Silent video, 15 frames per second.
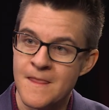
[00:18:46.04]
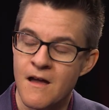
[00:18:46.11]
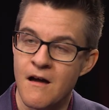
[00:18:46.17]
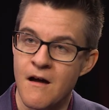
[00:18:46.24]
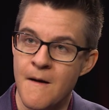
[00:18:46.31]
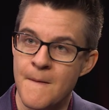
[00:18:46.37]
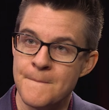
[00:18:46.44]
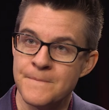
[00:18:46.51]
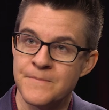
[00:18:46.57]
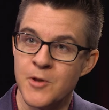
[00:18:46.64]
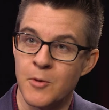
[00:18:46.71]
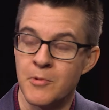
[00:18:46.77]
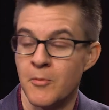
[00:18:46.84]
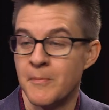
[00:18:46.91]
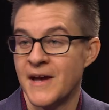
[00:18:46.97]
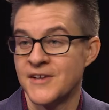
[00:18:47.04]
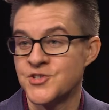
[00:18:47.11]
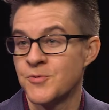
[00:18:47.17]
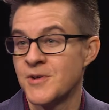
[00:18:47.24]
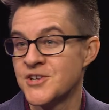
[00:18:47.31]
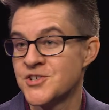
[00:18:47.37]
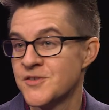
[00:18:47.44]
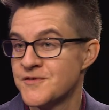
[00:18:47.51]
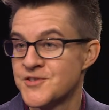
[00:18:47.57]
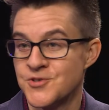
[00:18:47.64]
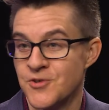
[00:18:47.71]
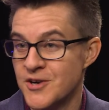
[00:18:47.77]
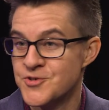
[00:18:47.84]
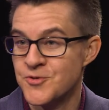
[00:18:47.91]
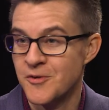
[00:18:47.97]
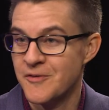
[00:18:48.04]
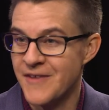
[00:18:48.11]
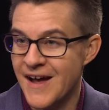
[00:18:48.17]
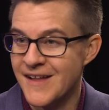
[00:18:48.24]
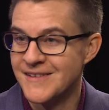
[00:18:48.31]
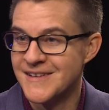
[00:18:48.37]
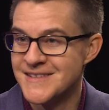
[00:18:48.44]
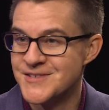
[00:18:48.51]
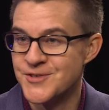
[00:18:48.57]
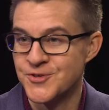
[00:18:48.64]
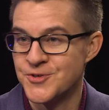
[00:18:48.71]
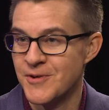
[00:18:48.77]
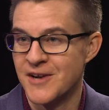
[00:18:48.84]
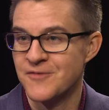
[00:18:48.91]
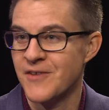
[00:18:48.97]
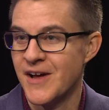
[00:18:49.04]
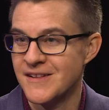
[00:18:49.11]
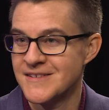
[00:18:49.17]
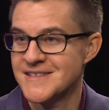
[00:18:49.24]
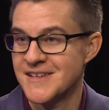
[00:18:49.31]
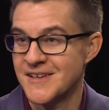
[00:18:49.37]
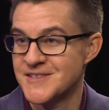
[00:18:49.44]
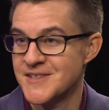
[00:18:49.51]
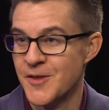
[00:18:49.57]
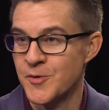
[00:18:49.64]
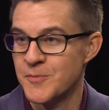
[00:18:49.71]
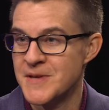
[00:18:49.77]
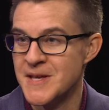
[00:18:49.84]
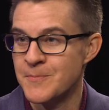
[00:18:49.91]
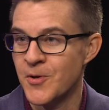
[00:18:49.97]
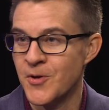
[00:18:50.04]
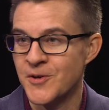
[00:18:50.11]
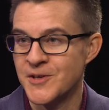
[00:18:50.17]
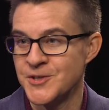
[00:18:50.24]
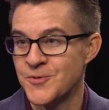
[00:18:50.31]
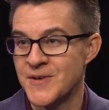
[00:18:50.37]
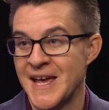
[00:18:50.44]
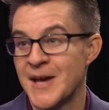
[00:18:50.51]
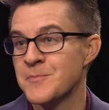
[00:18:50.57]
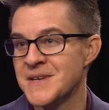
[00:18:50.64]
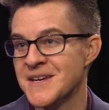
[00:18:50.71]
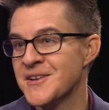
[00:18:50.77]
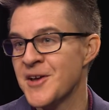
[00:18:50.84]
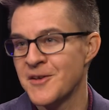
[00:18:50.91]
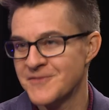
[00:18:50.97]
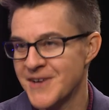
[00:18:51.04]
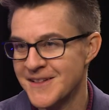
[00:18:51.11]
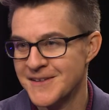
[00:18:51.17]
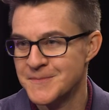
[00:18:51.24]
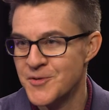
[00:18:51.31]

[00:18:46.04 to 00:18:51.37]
the perpetuation of structural violence or direct violence against other people, you can't be a nonviolent